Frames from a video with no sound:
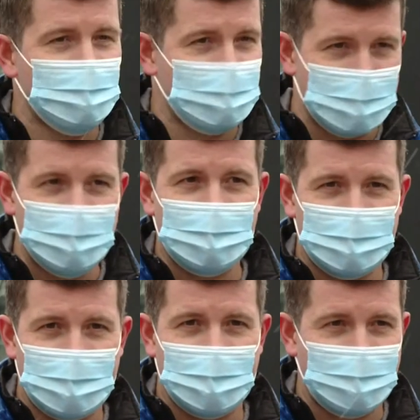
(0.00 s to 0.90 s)
A little bit
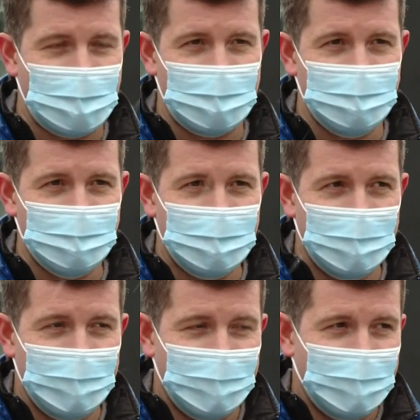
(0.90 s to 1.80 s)
terrifying,
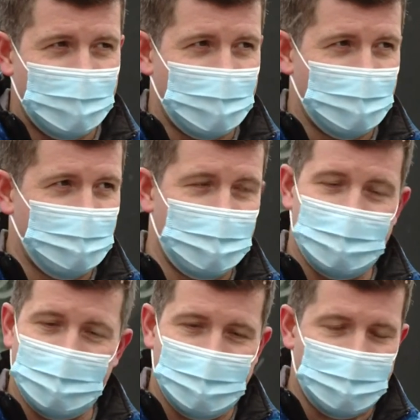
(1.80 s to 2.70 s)
um, but
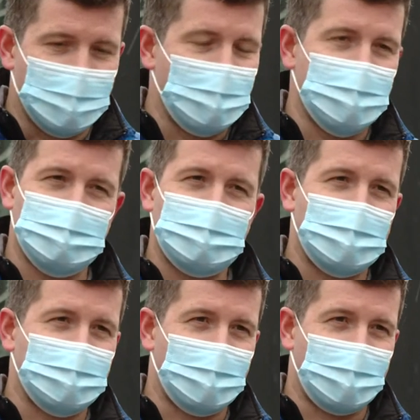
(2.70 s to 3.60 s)
the whole year's been
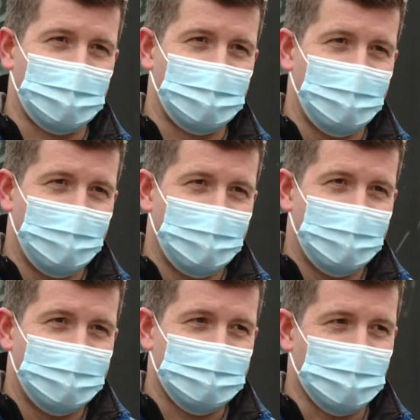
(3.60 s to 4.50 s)
terrifying.
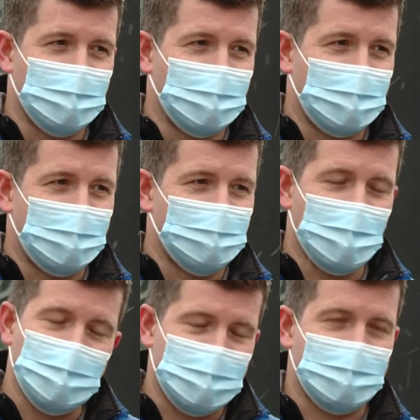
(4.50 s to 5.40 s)
So, um,
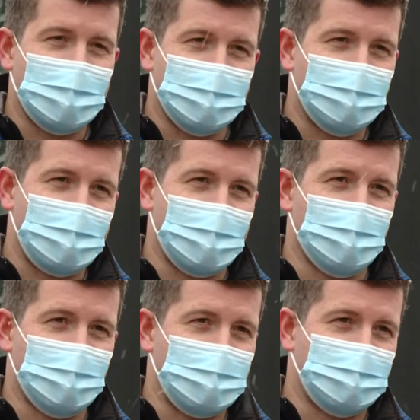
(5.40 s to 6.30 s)
but we're excited. We
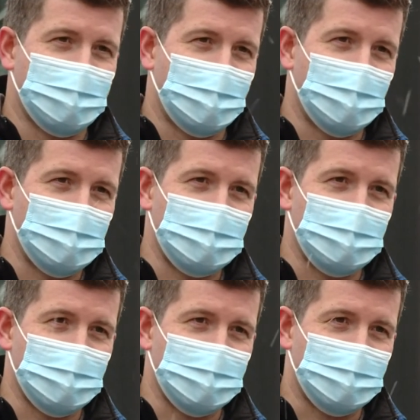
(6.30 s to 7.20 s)
cannot wait to open the
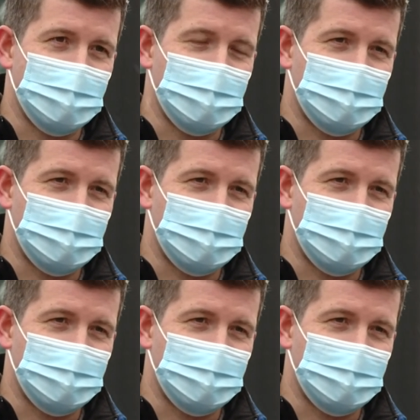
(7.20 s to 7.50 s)
doors for this